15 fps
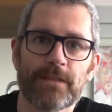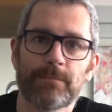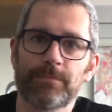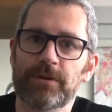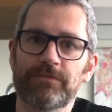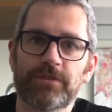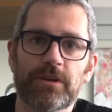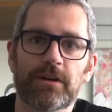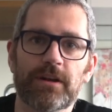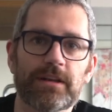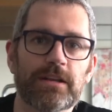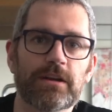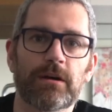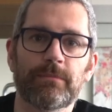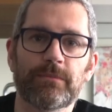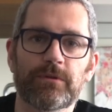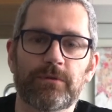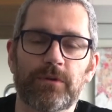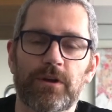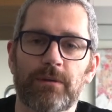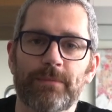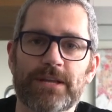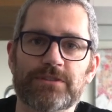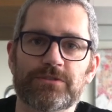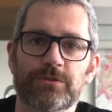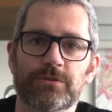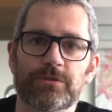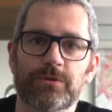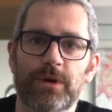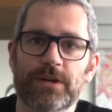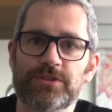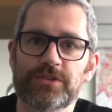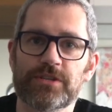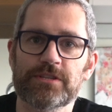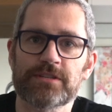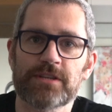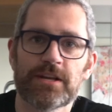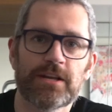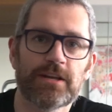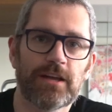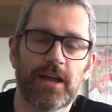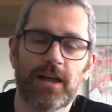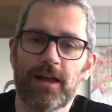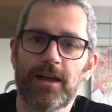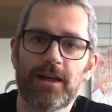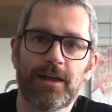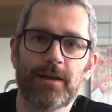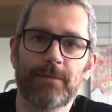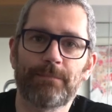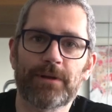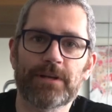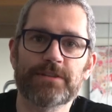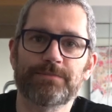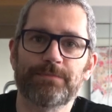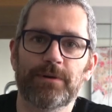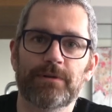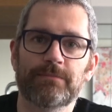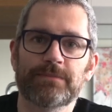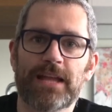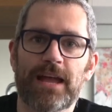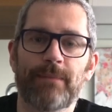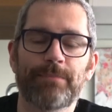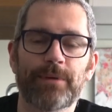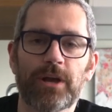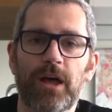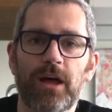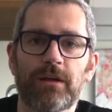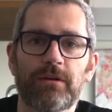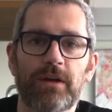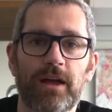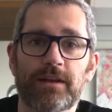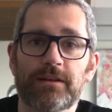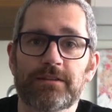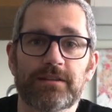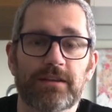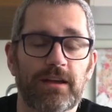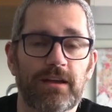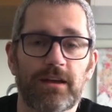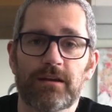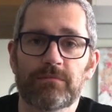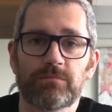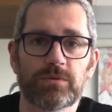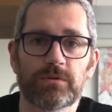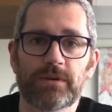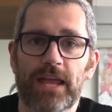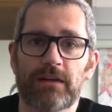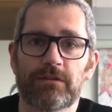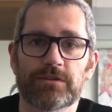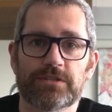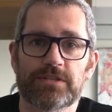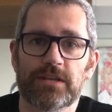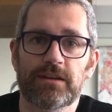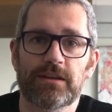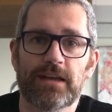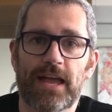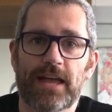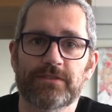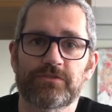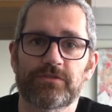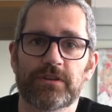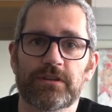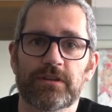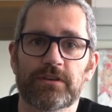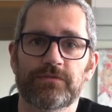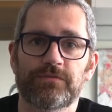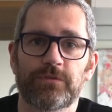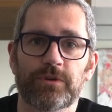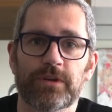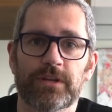But if you've got any comments or questions, please put them down below, and we'll get on to answering those for